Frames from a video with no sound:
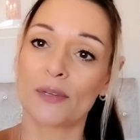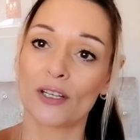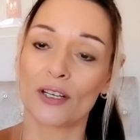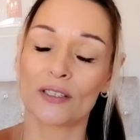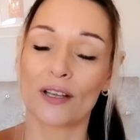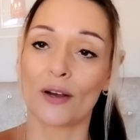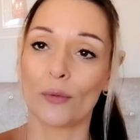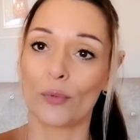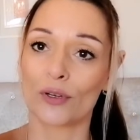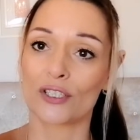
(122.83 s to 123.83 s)

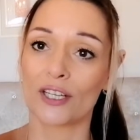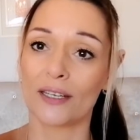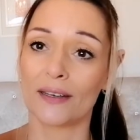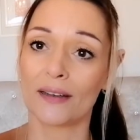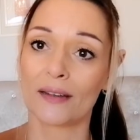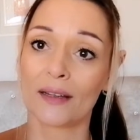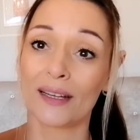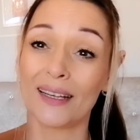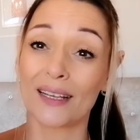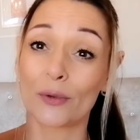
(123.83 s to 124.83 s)
Fabulosa washing
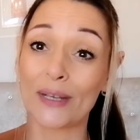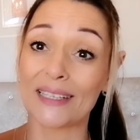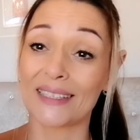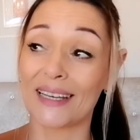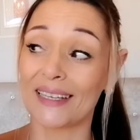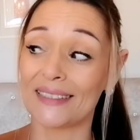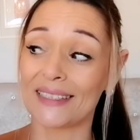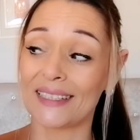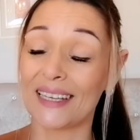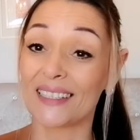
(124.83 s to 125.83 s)
liquid,
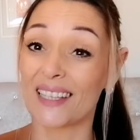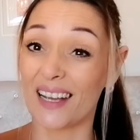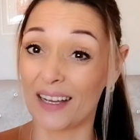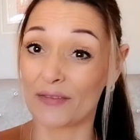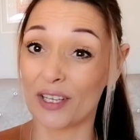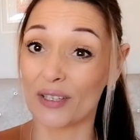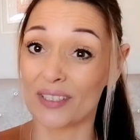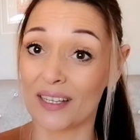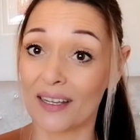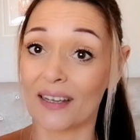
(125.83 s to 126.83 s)
and yes, I have
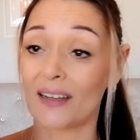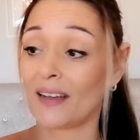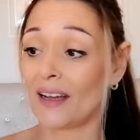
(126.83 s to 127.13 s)
used it.